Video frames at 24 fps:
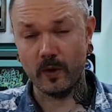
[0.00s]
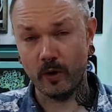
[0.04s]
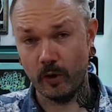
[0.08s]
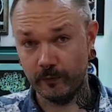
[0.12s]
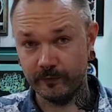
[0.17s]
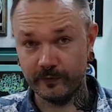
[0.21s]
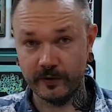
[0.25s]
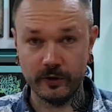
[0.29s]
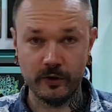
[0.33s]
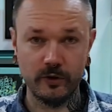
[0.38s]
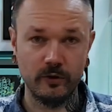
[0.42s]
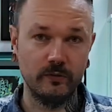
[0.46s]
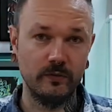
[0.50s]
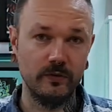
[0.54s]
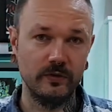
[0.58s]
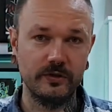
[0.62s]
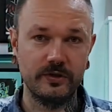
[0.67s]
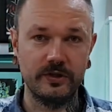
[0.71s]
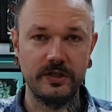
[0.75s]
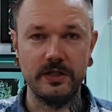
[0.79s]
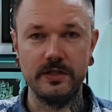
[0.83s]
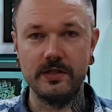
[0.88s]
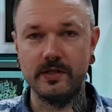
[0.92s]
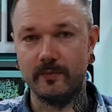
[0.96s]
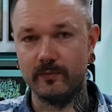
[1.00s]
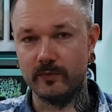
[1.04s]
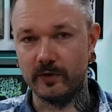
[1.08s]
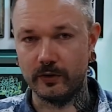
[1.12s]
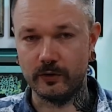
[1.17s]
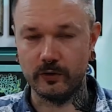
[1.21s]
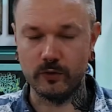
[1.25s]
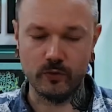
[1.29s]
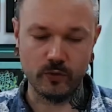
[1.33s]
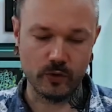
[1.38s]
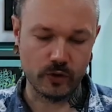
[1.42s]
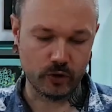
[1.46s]
Often you will see some
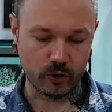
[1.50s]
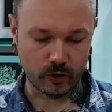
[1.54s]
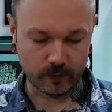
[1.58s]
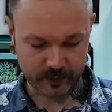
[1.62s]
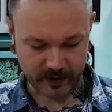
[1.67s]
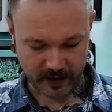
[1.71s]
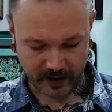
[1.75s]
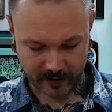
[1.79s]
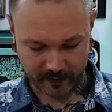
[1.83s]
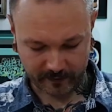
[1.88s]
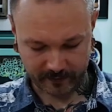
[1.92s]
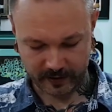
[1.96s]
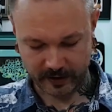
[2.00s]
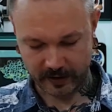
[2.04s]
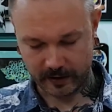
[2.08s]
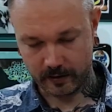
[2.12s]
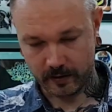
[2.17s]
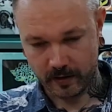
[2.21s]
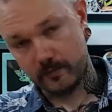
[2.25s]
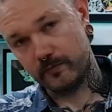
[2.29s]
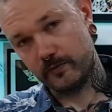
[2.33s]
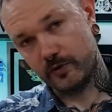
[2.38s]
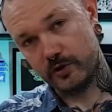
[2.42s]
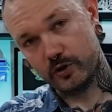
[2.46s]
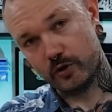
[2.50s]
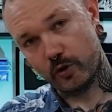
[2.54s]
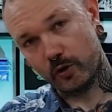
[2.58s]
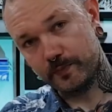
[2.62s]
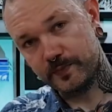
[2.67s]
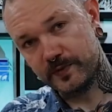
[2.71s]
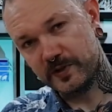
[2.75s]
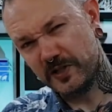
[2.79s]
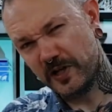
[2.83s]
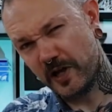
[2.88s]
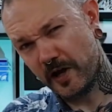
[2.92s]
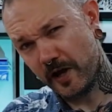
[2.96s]
tattoo shops have the
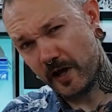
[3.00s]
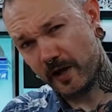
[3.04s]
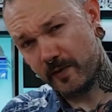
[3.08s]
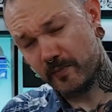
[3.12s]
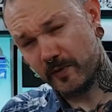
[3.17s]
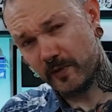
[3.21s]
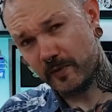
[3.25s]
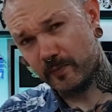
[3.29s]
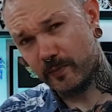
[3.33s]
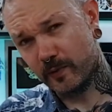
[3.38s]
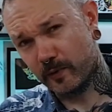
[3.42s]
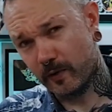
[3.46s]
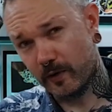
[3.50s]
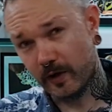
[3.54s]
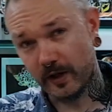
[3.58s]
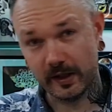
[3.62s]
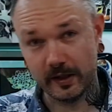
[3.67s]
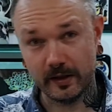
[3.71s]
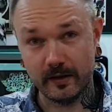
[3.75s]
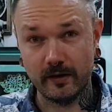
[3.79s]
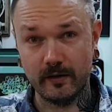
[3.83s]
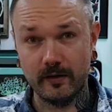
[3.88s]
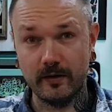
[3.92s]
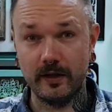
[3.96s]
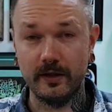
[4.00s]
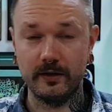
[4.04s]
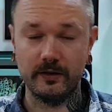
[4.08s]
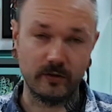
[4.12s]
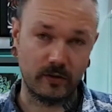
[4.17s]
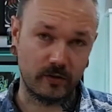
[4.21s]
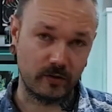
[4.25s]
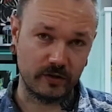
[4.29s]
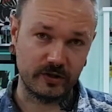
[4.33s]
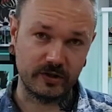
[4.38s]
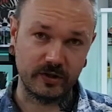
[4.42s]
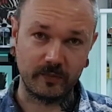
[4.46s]
shop name embroidered on it
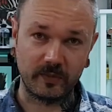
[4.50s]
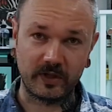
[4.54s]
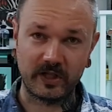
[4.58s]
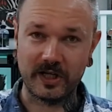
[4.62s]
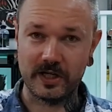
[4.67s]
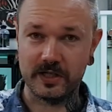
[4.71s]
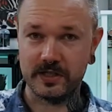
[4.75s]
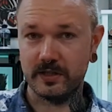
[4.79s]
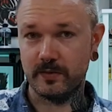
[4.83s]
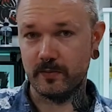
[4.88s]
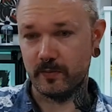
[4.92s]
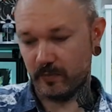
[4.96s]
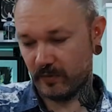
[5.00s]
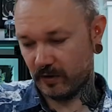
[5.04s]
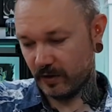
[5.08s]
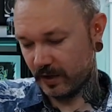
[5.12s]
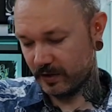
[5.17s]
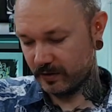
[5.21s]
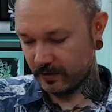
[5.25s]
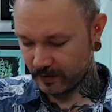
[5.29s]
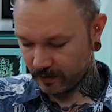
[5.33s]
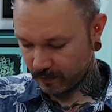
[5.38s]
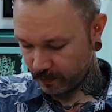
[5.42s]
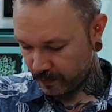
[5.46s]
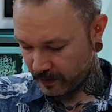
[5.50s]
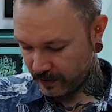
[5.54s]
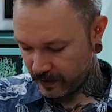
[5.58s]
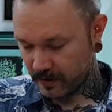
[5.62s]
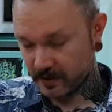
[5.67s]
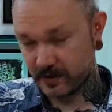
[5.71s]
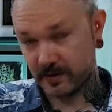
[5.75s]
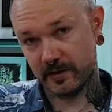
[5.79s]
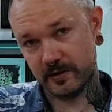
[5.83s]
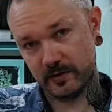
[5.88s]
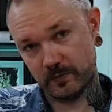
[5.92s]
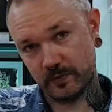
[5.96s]
or some custom leather
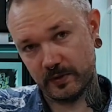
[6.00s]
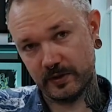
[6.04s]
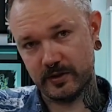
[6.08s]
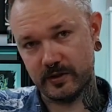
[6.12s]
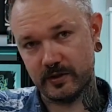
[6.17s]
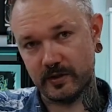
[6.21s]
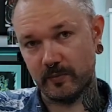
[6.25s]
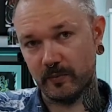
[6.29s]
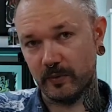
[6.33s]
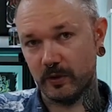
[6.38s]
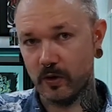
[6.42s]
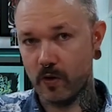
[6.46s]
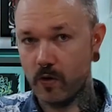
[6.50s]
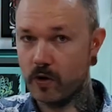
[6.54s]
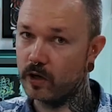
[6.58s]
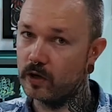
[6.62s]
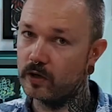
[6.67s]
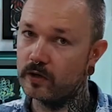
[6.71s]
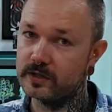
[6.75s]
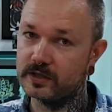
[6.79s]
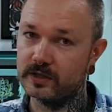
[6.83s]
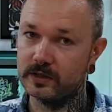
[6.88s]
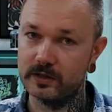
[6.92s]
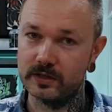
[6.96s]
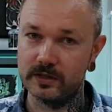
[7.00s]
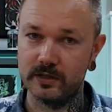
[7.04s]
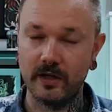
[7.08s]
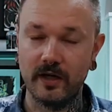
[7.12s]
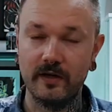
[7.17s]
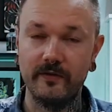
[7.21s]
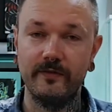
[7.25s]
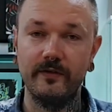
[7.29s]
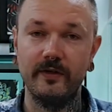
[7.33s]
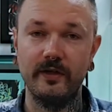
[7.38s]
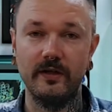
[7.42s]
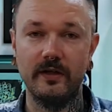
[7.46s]
pieces with some logos and
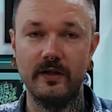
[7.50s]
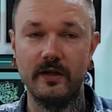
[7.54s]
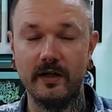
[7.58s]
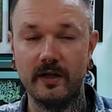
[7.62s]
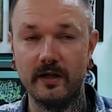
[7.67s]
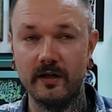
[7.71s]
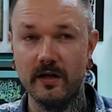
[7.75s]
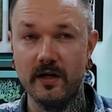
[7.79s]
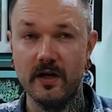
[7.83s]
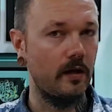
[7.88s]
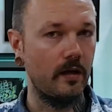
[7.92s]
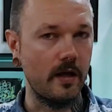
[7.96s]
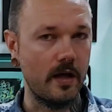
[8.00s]
stuff in there.